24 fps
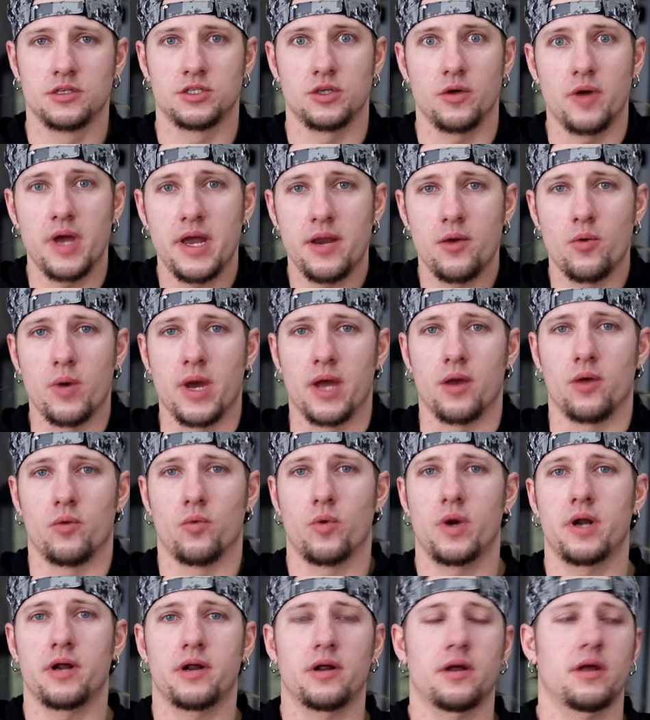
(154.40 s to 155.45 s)
So anyway,
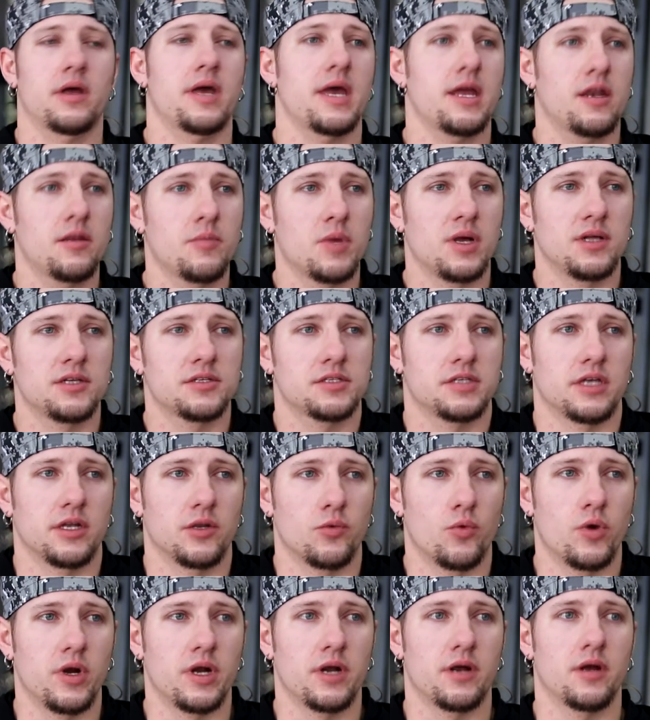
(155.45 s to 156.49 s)
we're animals
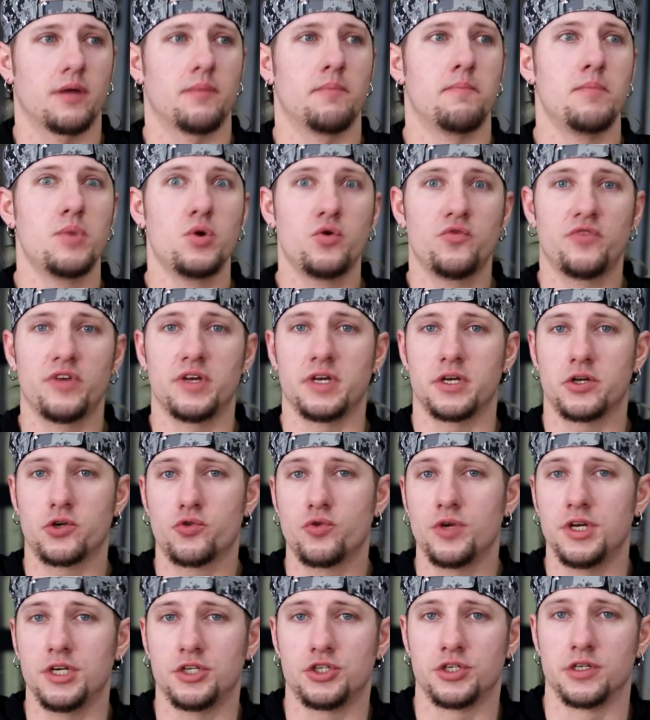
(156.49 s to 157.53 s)
and we're moving
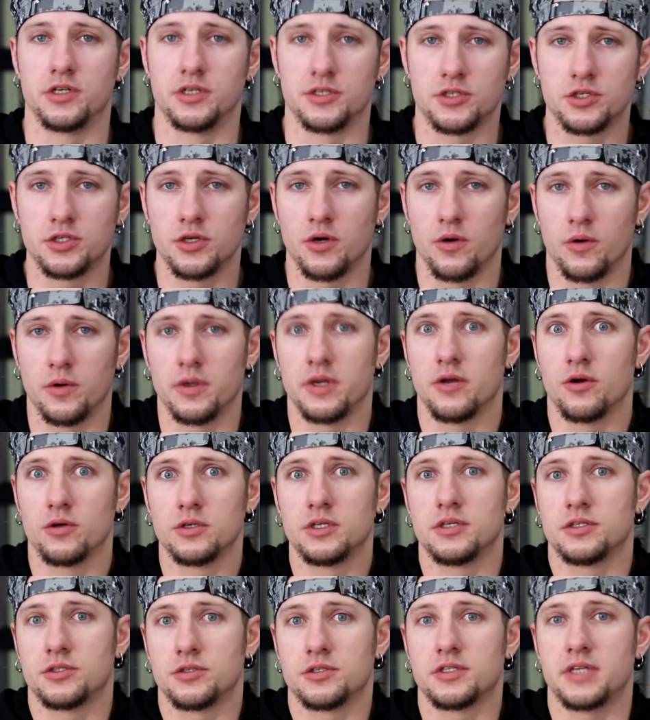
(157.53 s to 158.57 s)
creatures, so in
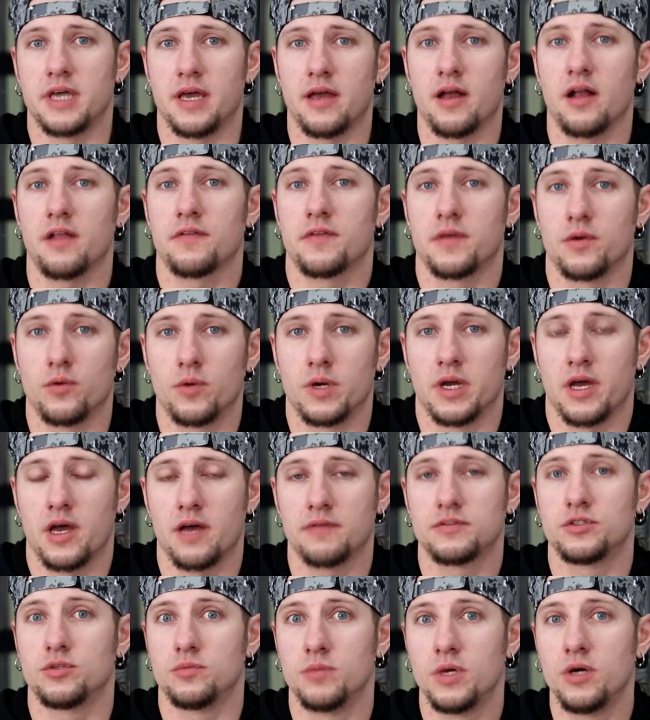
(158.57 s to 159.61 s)
order to stay healthy we
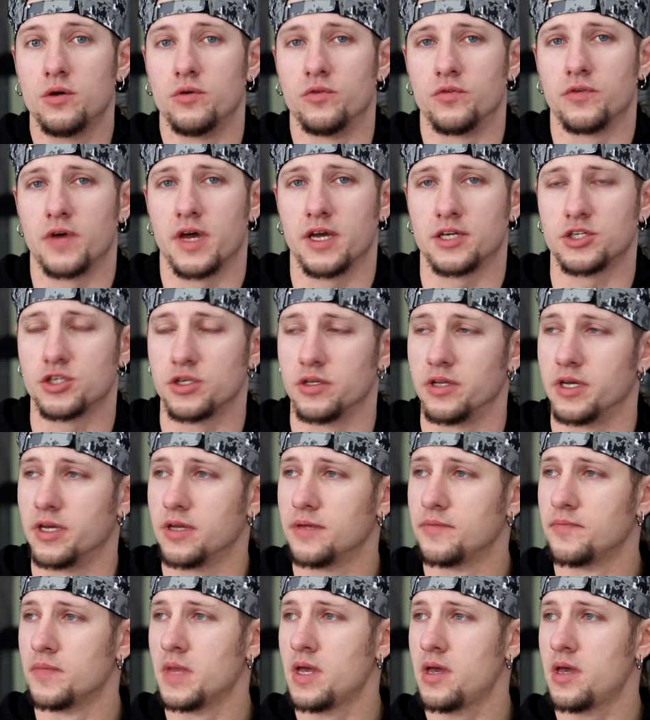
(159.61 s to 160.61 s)
have to move, actually.